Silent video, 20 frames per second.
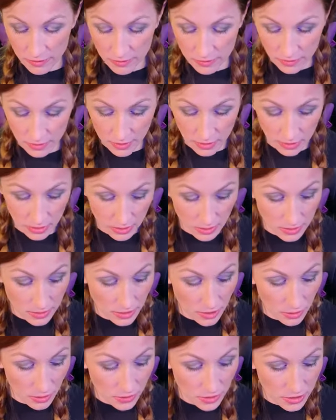Uh, not
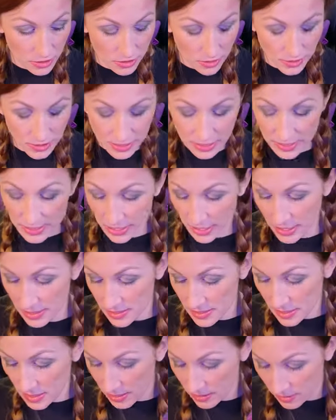only do you get a taste
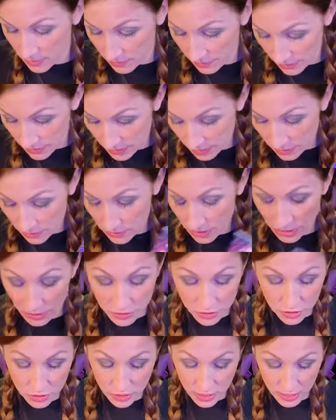of another
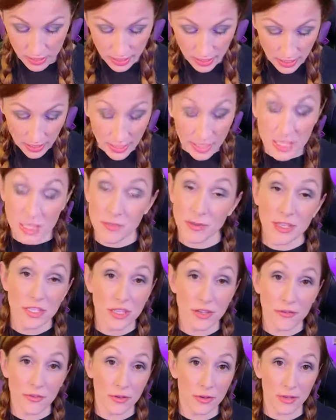country, especially
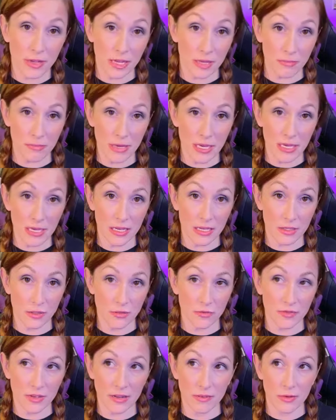if you're like me and you've
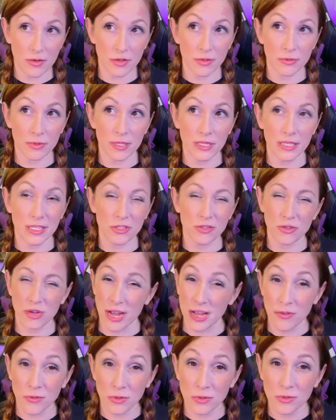never really
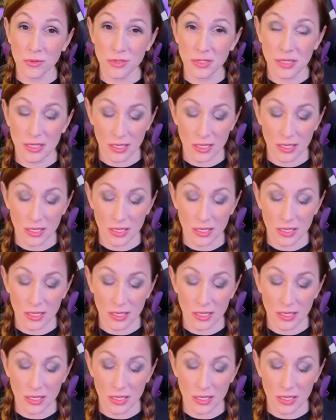traveled,